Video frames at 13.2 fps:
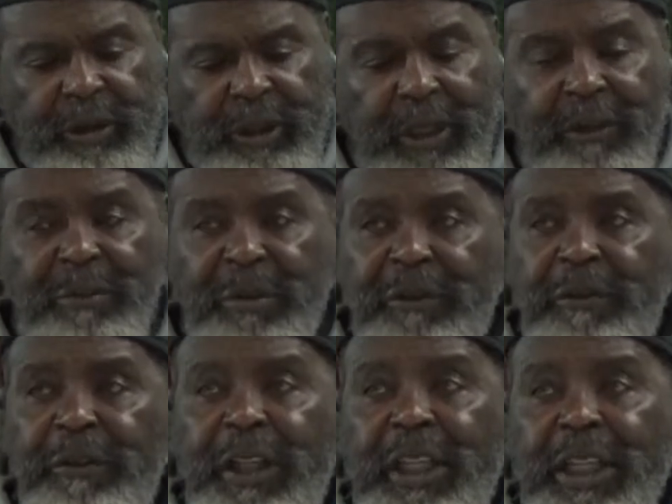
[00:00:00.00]
government
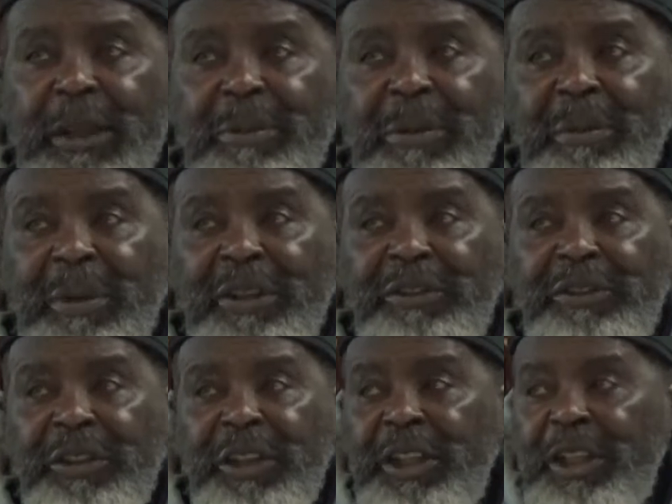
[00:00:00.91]
filling up the
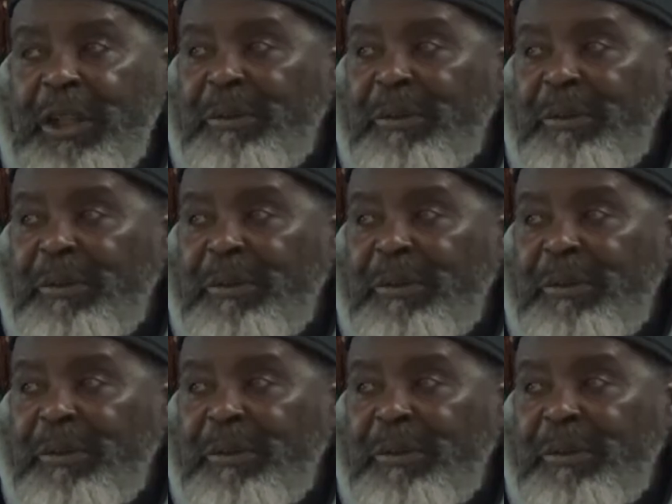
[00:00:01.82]
masjid and